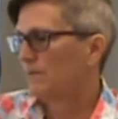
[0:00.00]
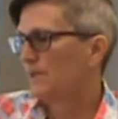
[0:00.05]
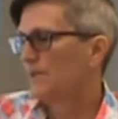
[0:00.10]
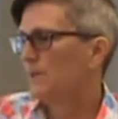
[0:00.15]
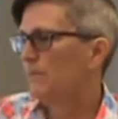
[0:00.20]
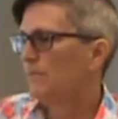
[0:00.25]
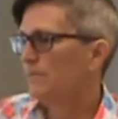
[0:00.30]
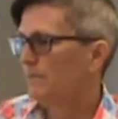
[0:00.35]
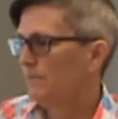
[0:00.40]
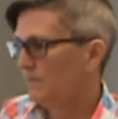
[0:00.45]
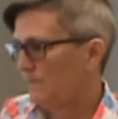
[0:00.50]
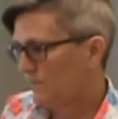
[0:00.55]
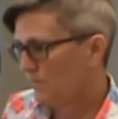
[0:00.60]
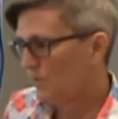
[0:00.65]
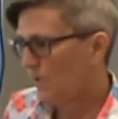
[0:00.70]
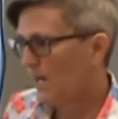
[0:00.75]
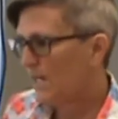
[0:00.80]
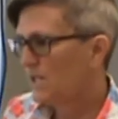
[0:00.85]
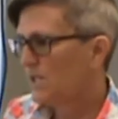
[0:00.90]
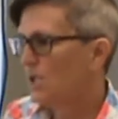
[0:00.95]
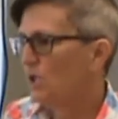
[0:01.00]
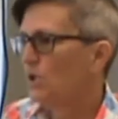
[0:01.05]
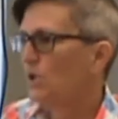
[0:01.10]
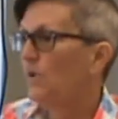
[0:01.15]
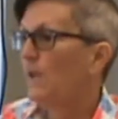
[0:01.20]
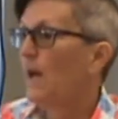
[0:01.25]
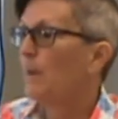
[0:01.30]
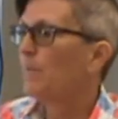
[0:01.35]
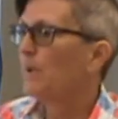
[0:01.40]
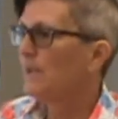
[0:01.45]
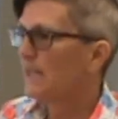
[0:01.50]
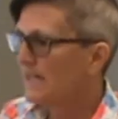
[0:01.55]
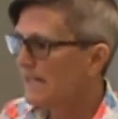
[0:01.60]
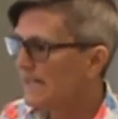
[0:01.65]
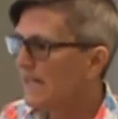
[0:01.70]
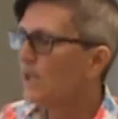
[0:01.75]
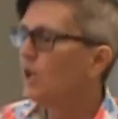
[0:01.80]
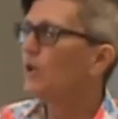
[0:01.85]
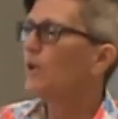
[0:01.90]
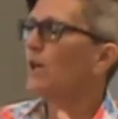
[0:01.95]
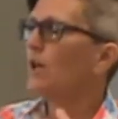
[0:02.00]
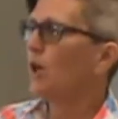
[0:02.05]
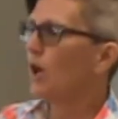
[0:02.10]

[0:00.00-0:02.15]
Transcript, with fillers: some ways to do that. But let's say you're in an